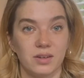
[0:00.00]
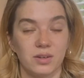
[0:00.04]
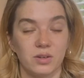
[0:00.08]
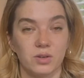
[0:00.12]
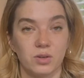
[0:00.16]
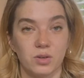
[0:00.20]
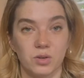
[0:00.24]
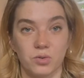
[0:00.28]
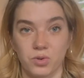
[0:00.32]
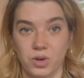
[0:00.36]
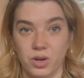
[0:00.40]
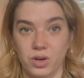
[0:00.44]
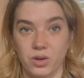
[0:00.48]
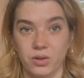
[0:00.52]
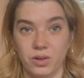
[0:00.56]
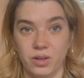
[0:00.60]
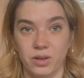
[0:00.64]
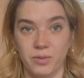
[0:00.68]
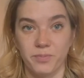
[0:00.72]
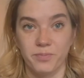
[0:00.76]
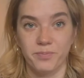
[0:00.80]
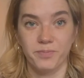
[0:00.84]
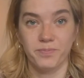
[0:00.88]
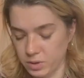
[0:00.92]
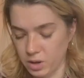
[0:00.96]

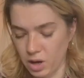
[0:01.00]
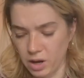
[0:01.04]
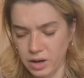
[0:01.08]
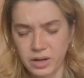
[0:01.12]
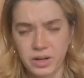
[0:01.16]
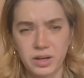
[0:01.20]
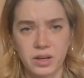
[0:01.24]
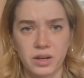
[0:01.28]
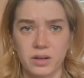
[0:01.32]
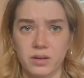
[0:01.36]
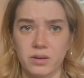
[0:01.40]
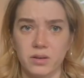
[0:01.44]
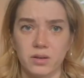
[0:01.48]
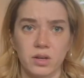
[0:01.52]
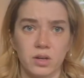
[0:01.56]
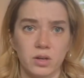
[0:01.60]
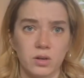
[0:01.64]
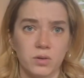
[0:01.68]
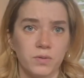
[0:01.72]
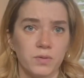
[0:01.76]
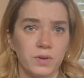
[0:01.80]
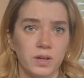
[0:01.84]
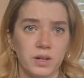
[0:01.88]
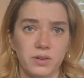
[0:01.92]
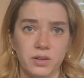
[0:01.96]
curriculum. I'm not gonna
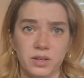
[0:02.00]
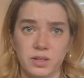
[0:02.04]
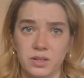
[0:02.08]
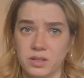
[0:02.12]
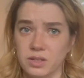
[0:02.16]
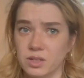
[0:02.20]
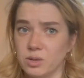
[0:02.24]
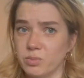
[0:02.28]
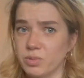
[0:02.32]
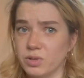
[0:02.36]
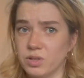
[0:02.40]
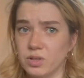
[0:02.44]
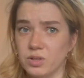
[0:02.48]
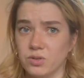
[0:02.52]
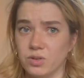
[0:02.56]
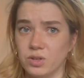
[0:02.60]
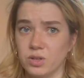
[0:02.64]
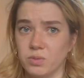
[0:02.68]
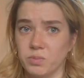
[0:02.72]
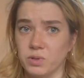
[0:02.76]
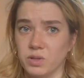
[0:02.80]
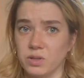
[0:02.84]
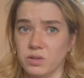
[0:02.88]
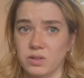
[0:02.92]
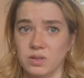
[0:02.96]
go very deep into it
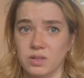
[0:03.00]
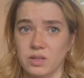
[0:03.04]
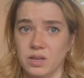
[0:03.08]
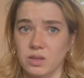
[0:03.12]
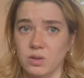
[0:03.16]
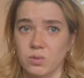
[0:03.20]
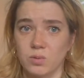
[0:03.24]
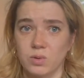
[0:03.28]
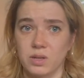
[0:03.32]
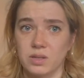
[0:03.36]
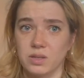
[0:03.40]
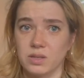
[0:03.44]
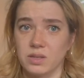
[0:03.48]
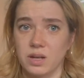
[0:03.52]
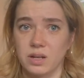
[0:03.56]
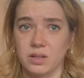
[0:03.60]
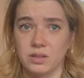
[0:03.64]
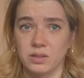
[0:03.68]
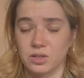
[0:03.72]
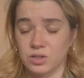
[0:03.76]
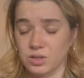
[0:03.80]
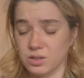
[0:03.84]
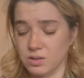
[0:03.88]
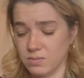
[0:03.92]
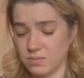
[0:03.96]
because otherwise I'll
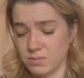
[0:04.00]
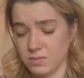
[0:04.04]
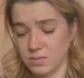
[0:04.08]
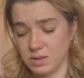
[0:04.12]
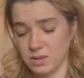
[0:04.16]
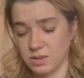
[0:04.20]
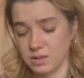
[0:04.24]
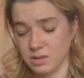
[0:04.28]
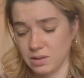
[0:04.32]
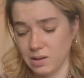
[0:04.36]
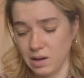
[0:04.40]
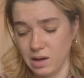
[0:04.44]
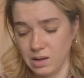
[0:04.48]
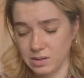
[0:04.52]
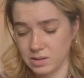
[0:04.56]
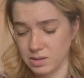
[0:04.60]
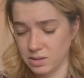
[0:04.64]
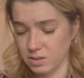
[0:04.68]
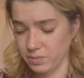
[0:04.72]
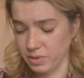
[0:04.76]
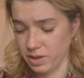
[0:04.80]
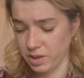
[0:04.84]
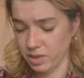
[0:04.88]
just get lost in my